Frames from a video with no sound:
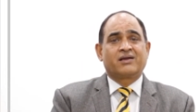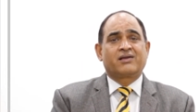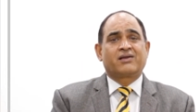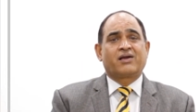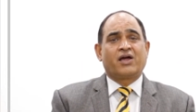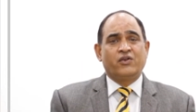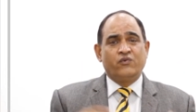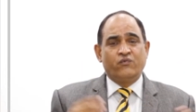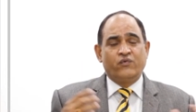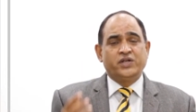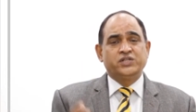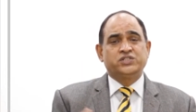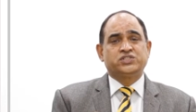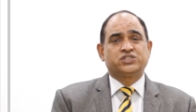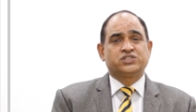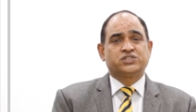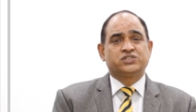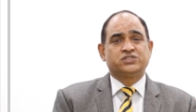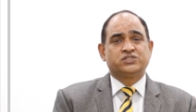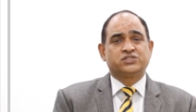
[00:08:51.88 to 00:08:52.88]

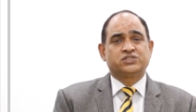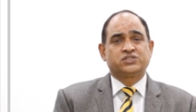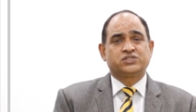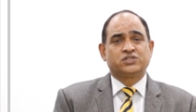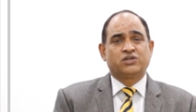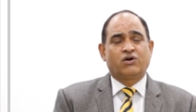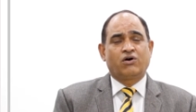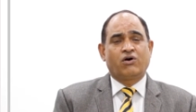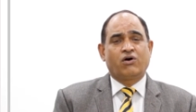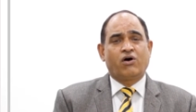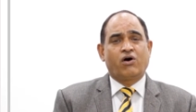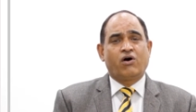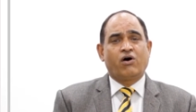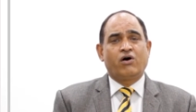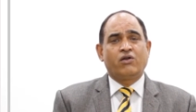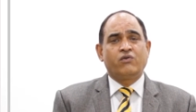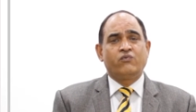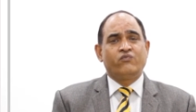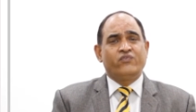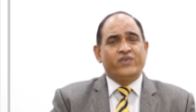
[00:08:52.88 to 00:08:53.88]
conventions
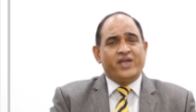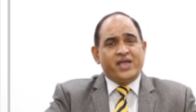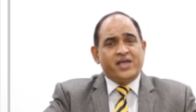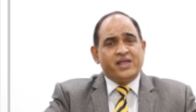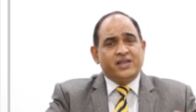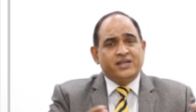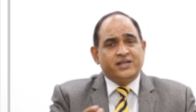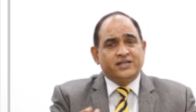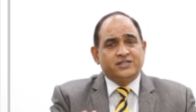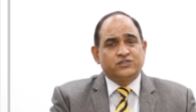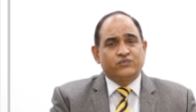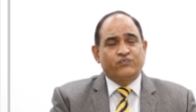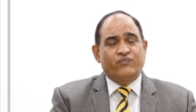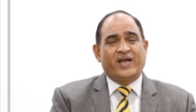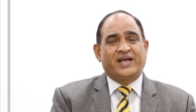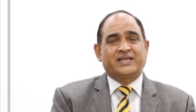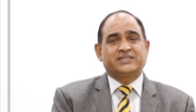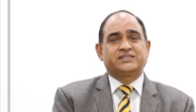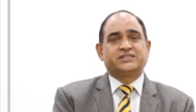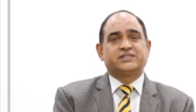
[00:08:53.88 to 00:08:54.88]
on various
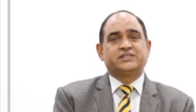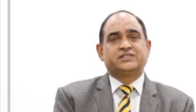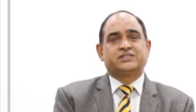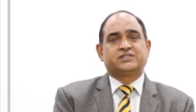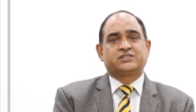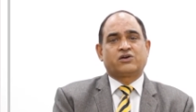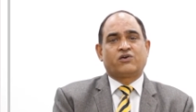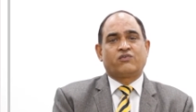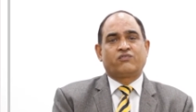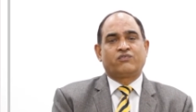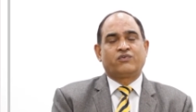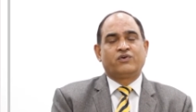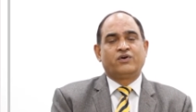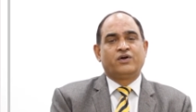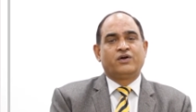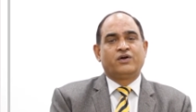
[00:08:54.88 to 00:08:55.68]
facets of